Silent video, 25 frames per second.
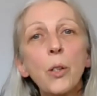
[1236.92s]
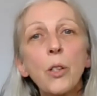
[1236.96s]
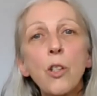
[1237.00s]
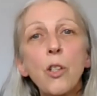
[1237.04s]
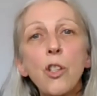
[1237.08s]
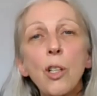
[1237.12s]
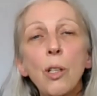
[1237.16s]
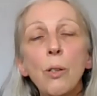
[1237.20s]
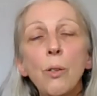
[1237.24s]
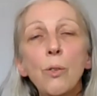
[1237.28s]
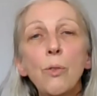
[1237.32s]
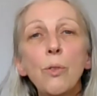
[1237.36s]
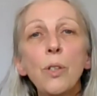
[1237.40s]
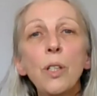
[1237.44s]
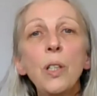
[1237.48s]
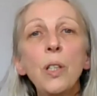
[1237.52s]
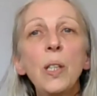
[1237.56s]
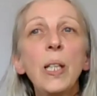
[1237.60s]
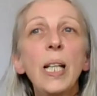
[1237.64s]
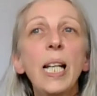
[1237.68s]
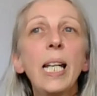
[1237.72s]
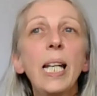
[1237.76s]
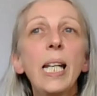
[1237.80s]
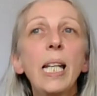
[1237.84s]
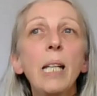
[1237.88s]
Children,
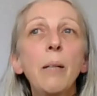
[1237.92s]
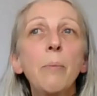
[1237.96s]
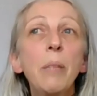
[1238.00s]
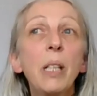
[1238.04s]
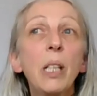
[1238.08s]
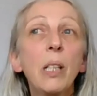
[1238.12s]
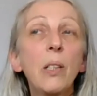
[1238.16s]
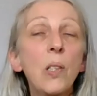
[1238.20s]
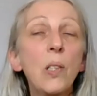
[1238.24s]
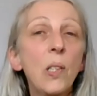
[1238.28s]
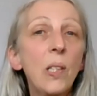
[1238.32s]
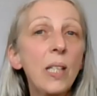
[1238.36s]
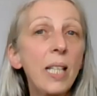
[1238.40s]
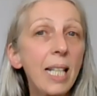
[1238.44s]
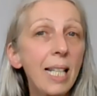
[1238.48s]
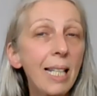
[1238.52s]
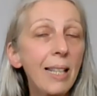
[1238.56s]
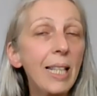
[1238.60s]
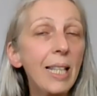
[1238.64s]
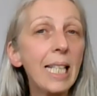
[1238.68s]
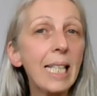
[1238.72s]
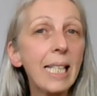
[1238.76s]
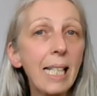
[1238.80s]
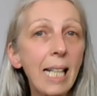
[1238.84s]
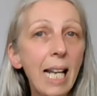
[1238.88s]
because they are
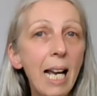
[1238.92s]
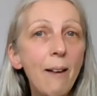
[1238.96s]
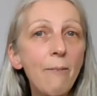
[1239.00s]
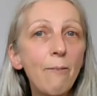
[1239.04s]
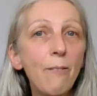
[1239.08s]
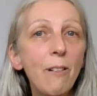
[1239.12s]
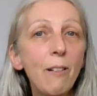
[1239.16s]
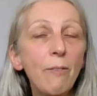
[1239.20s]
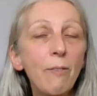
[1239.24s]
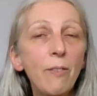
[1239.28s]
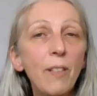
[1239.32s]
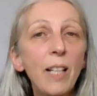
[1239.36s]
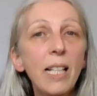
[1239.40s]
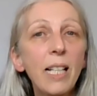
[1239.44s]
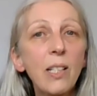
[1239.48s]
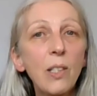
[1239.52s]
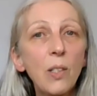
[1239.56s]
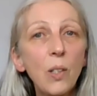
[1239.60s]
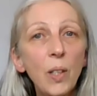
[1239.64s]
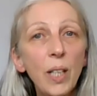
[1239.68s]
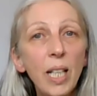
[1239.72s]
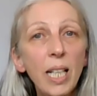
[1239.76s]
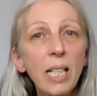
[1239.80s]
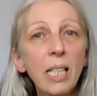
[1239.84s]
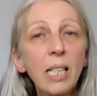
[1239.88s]
in this kapha phase,
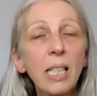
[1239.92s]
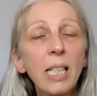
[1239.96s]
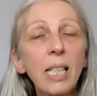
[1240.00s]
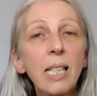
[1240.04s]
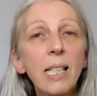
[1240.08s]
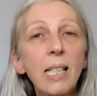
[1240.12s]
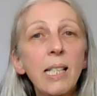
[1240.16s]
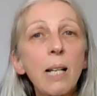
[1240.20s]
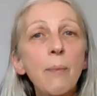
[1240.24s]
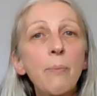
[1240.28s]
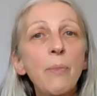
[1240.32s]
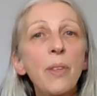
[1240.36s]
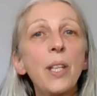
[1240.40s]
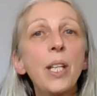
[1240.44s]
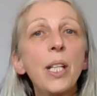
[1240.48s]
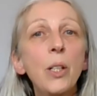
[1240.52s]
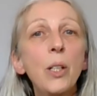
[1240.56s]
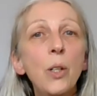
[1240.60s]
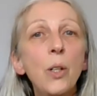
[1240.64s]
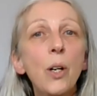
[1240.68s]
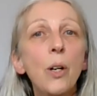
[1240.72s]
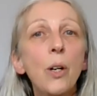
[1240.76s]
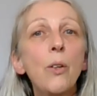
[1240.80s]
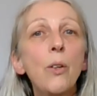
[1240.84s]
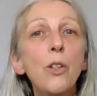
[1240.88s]
so they need
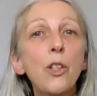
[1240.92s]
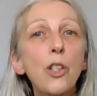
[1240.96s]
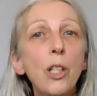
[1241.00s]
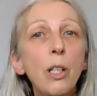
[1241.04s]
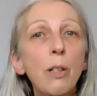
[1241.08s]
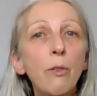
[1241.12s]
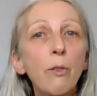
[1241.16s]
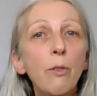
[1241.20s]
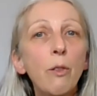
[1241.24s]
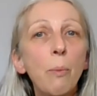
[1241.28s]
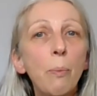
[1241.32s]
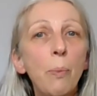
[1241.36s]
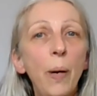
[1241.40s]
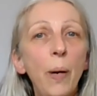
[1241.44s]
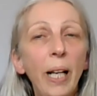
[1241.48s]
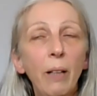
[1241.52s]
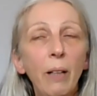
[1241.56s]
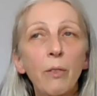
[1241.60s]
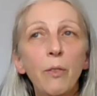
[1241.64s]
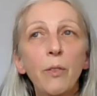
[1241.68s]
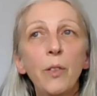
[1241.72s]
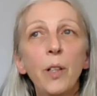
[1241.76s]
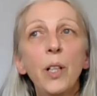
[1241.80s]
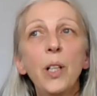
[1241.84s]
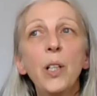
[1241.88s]
something nourishing for
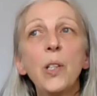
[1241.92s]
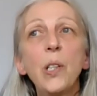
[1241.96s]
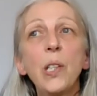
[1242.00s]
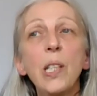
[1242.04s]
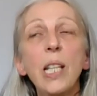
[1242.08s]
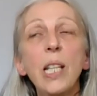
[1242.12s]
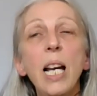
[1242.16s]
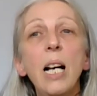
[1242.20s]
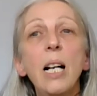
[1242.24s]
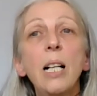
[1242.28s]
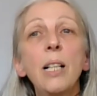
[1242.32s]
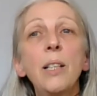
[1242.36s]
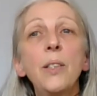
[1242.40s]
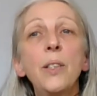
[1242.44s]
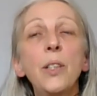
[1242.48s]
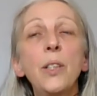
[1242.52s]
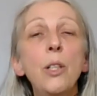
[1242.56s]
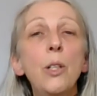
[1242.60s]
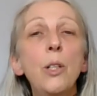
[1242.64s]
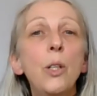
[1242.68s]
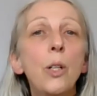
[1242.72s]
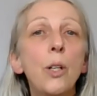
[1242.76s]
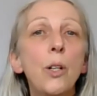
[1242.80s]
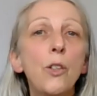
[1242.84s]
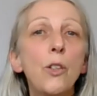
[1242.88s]
breakfast, and a
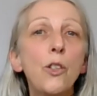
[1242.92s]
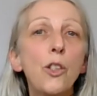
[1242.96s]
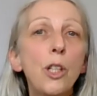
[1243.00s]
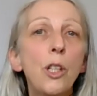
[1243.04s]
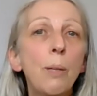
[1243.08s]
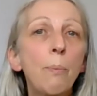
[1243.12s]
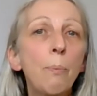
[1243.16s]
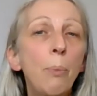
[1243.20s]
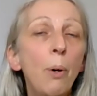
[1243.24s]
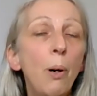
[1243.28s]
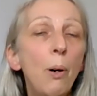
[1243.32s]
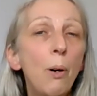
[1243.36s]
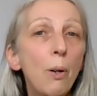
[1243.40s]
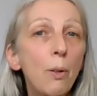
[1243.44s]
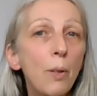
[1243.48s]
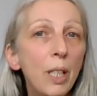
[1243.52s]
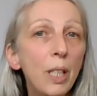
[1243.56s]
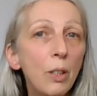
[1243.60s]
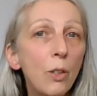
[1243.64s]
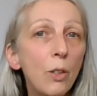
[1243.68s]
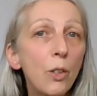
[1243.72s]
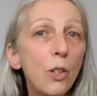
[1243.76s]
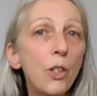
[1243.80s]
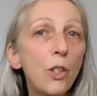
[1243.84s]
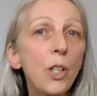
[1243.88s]
nourishing
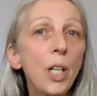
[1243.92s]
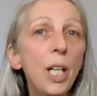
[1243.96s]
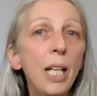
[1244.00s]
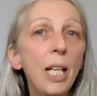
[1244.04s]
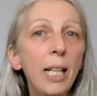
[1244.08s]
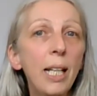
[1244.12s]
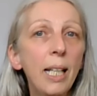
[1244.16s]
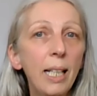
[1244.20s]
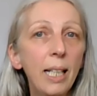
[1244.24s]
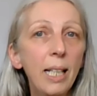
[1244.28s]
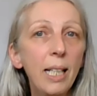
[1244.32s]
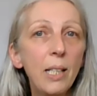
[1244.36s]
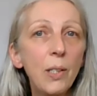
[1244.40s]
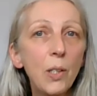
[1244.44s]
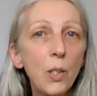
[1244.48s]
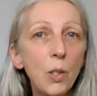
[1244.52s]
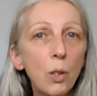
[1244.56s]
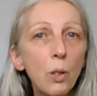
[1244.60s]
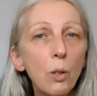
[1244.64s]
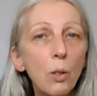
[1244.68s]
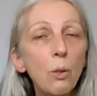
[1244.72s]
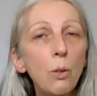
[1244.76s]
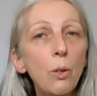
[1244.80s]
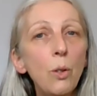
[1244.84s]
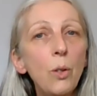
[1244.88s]
porridge is
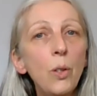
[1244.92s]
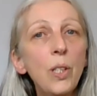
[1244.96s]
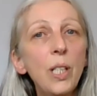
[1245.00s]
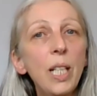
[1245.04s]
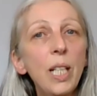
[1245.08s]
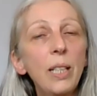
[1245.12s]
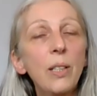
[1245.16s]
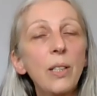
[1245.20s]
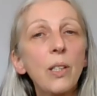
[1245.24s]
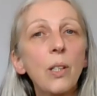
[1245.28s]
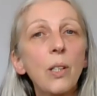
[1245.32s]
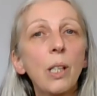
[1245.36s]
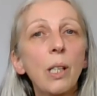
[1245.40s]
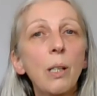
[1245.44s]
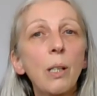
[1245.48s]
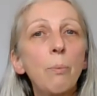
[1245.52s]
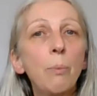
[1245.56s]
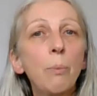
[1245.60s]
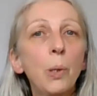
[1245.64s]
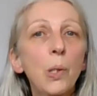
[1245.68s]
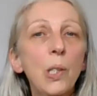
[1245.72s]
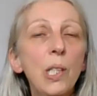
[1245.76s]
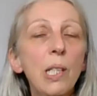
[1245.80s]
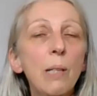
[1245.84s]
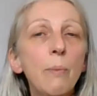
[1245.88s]
good. And you can
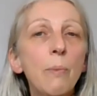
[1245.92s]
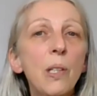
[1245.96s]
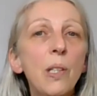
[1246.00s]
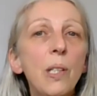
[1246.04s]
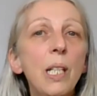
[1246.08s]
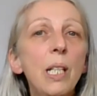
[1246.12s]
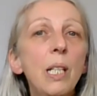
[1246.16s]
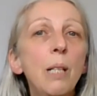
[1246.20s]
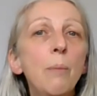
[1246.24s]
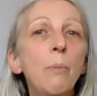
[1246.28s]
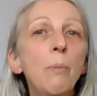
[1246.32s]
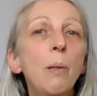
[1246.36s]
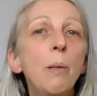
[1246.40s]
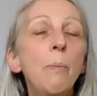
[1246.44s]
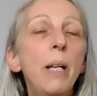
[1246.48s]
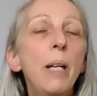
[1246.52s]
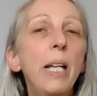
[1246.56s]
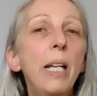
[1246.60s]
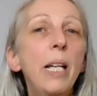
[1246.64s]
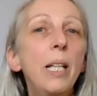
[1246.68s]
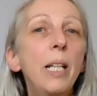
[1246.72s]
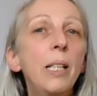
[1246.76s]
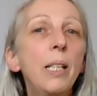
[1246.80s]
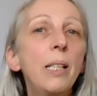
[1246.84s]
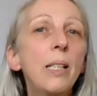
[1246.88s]
put some cinnamon
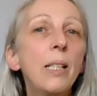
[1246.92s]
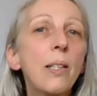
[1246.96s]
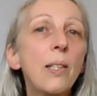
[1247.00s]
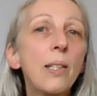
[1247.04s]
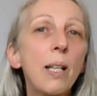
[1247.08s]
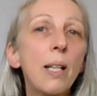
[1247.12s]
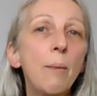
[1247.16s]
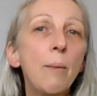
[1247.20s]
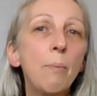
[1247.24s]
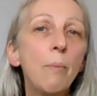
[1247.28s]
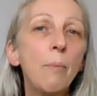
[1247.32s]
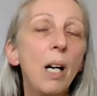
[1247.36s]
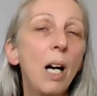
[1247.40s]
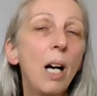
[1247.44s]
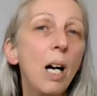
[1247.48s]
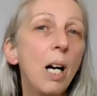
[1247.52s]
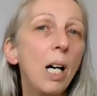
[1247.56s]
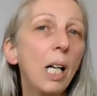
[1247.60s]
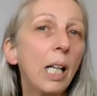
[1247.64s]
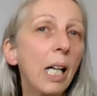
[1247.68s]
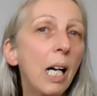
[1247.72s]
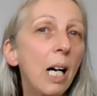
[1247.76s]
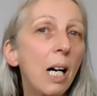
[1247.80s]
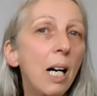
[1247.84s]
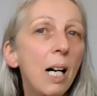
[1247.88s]
in, some
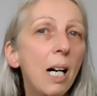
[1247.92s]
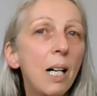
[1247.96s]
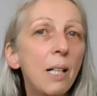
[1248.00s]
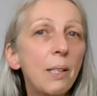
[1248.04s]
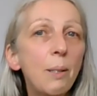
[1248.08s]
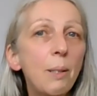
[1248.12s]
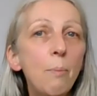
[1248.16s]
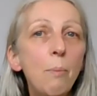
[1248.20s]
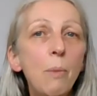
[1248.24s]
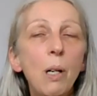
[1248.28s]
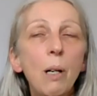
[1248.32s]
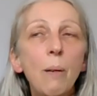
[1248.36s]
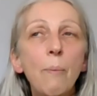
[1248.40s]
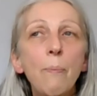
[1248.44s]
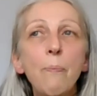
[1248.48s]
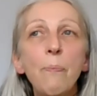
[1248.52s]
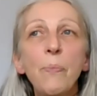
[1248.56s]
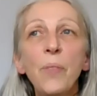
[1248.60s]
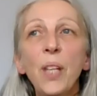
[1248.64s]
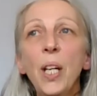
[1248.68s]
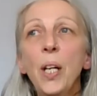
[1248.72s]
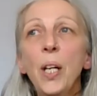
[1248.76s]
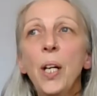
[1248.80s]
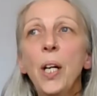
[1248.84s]
cardamom.